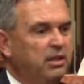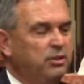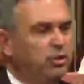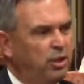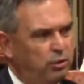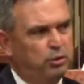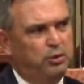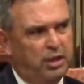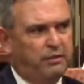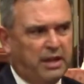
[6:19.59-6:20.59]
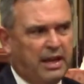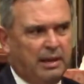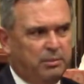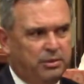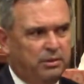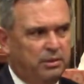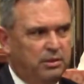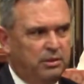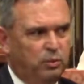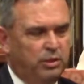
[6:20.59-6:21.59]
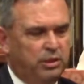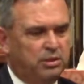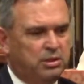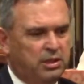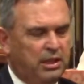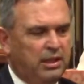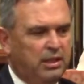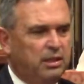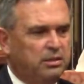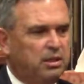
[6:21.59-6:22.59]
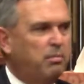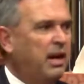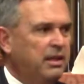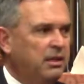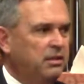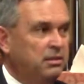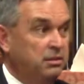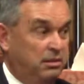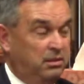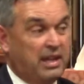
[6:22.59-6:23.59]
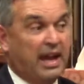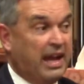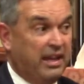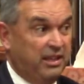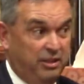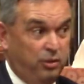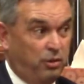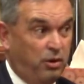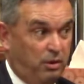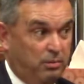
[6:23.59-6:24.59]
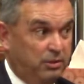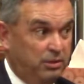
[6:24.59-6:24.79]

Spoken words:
you go through tough times when you see somebody die in your arms.